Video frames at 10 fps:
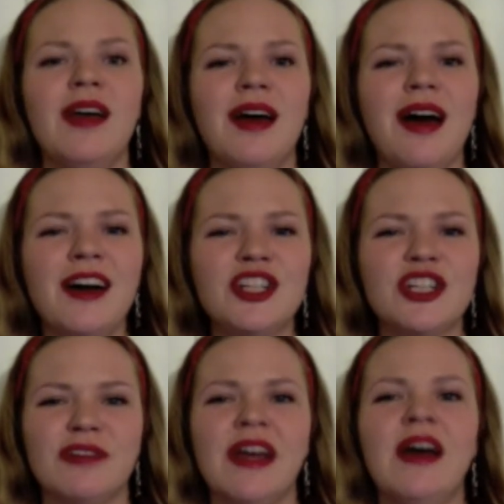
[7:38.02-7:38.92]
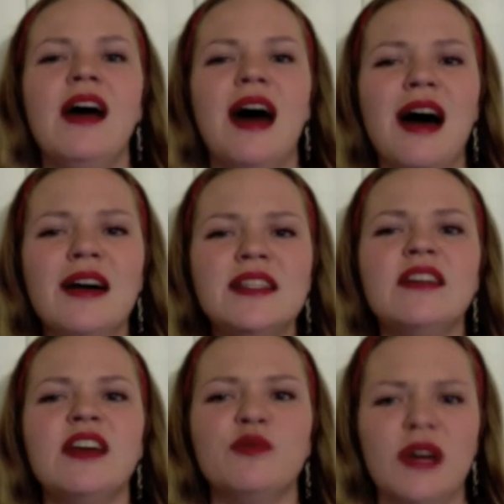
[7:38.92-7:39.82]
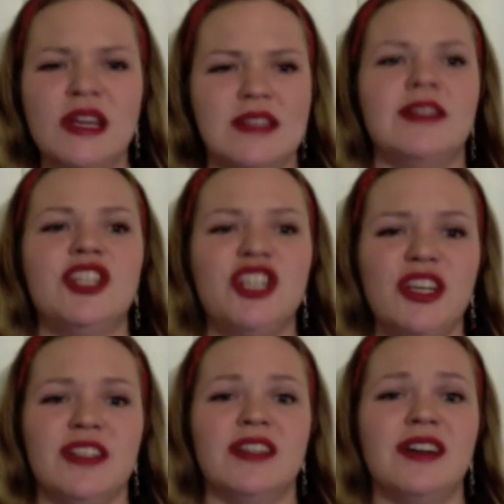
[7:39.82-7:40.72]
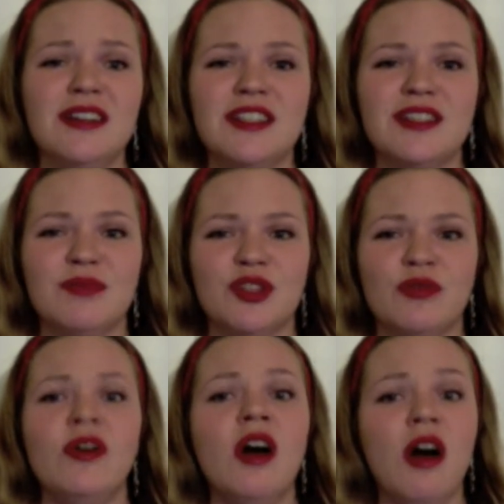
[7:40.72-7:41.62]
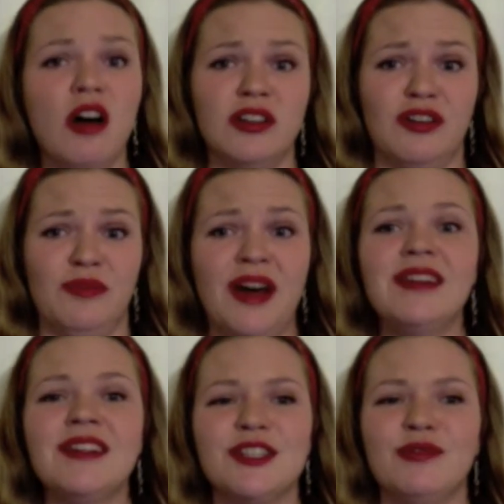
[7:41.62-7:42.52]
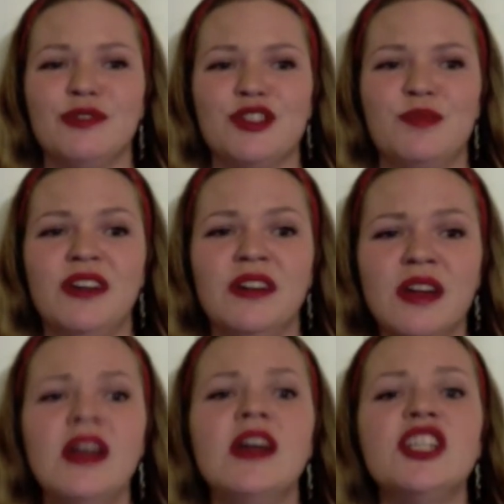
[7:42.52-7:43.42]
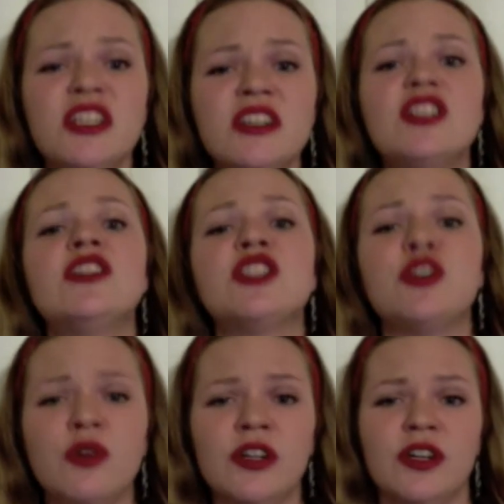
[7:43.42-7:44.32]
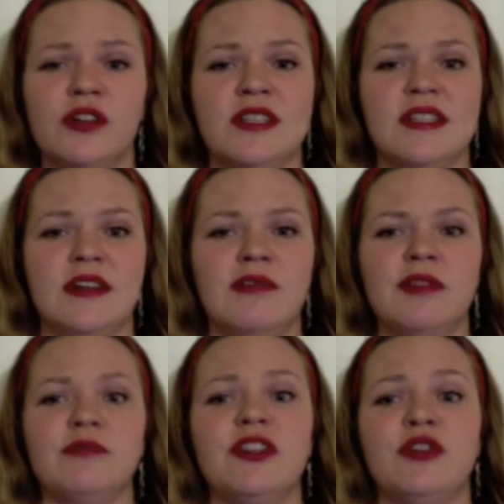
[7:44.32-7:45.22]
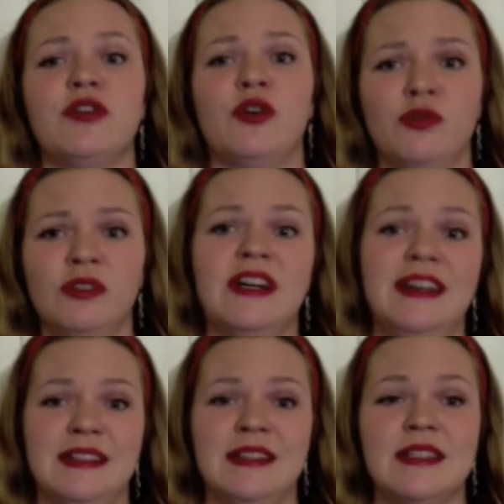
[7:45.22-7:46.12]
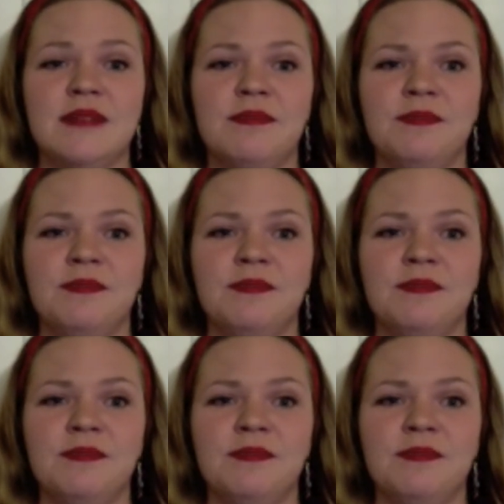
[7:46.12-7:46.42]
Actually, acting in ways that she is accustomed to, on automatic so to speak, she is destroying herself with her own hands.